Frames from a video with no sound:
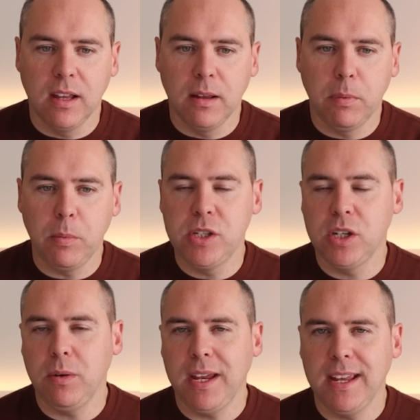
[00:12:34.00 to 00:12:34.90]
But we
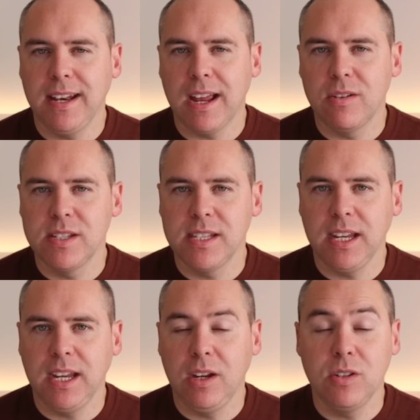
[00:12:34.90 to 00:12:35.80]
do here now
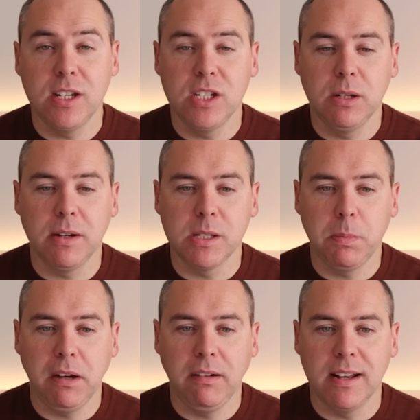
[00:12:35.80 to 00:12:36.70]
see, using this new
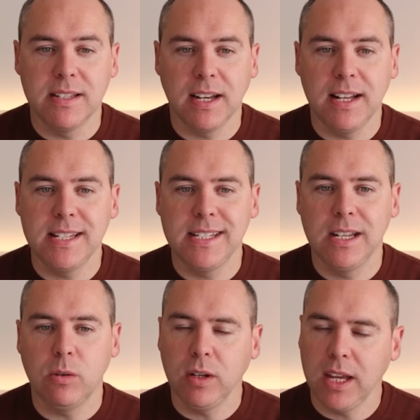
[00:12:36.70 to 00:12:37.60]
experience, that it
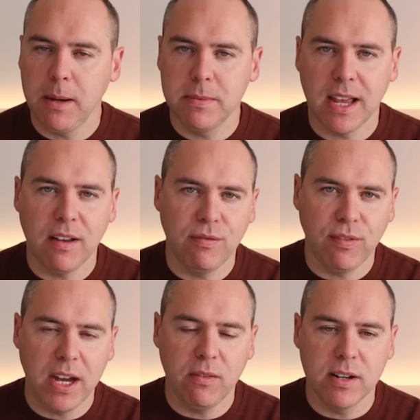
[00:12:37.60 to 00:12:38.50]
still keeps our
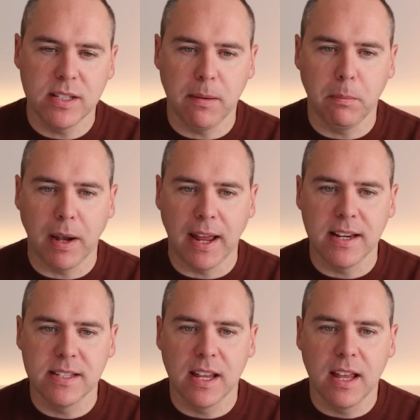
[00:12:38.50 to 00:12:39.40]
favourites in
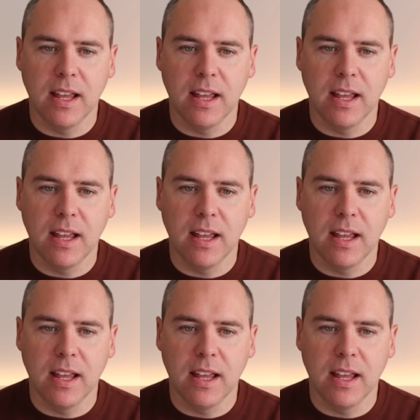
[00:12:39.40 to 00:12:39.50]
place,